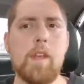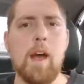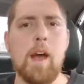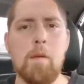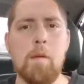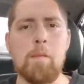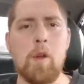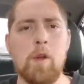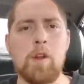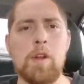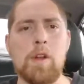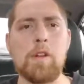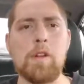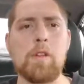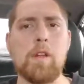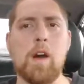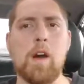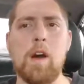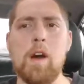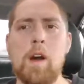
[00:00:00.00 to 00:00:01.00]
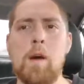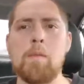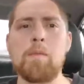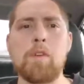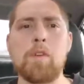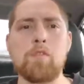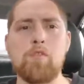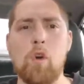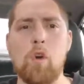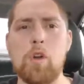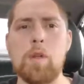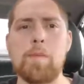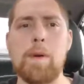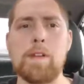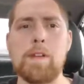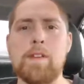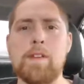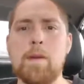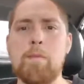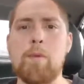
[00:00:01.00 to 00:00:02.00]
I'm learning. I'm controlling
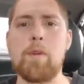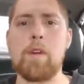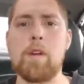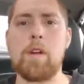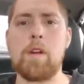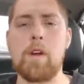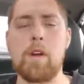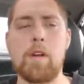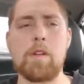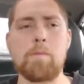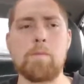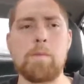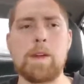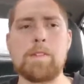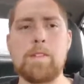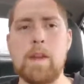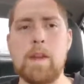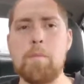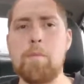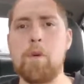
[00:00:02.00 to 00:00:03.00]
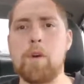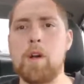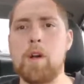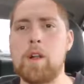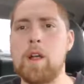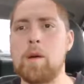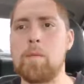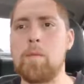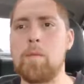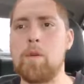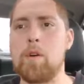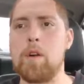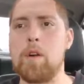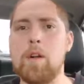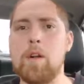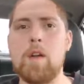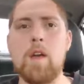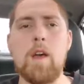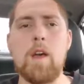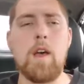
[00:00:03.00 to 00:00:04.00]
my temper a lot more.
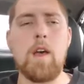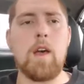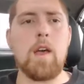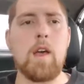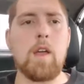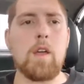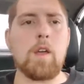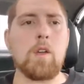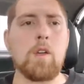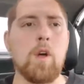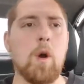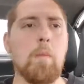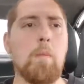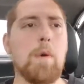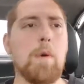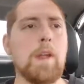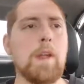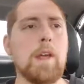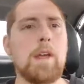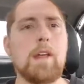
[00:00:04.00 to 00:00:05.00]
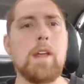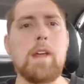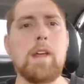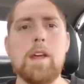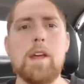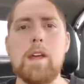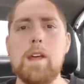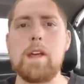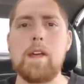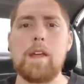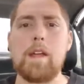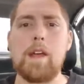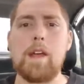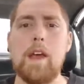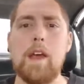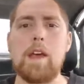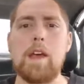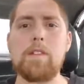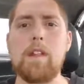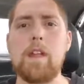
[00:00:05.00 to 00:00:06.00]
But it
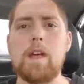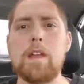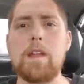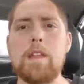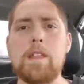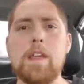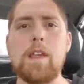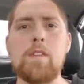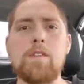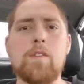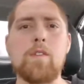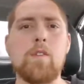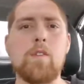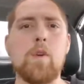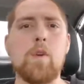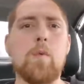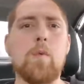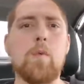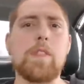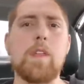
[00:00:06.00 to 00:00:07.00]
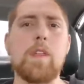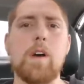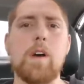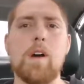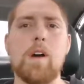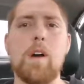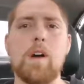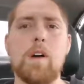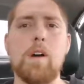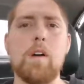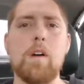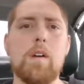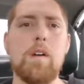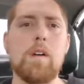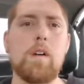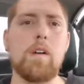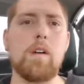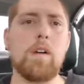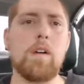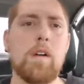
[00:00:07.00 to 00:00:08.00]
has a lot of things to do with.
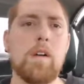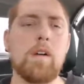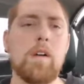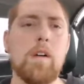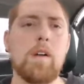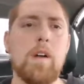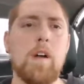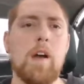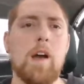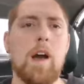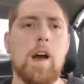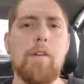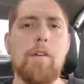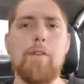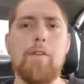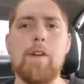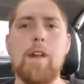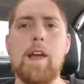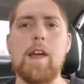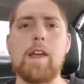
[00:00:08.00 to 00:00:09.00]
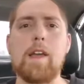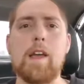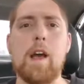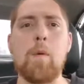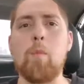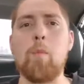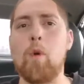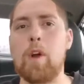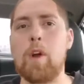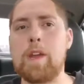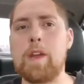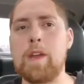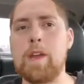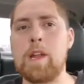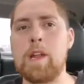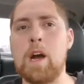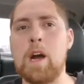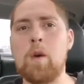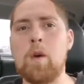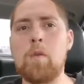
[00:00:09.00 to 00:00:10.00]
I feel like I'm
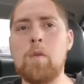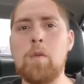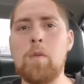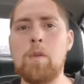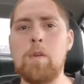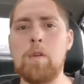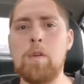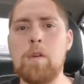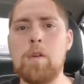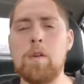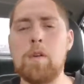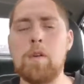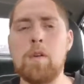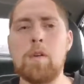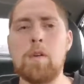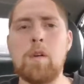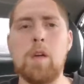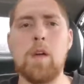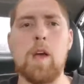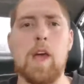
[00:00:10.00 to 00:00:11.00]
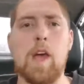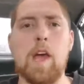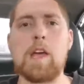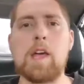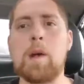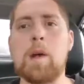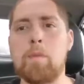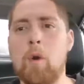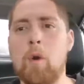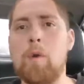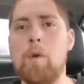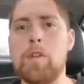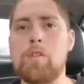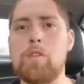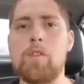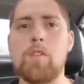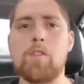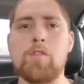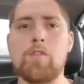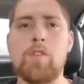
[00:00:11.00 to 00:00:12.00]
working now, and I'm
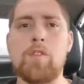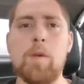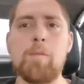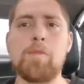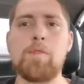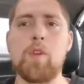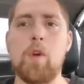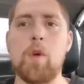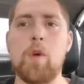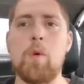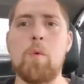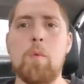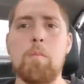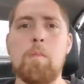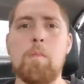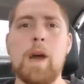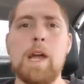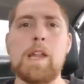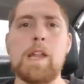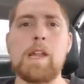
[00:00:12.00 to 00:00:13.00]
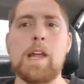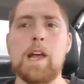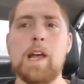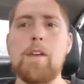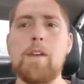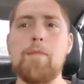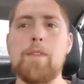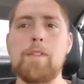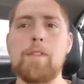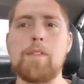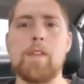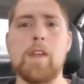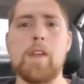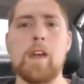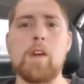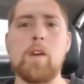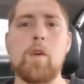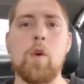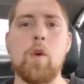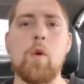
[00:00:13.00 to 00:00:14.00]
going to the gym, so my life is
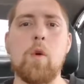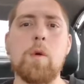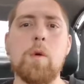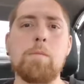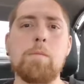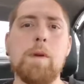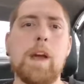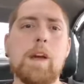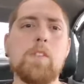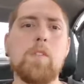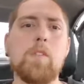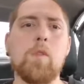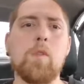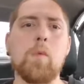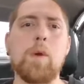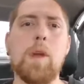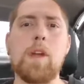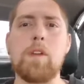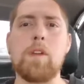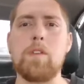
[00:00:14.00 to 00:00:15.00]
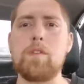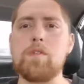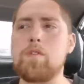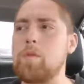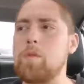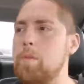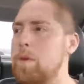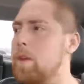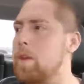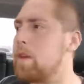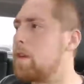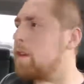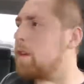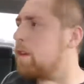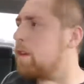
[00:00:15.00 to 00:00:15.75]
going back to the way it used to be.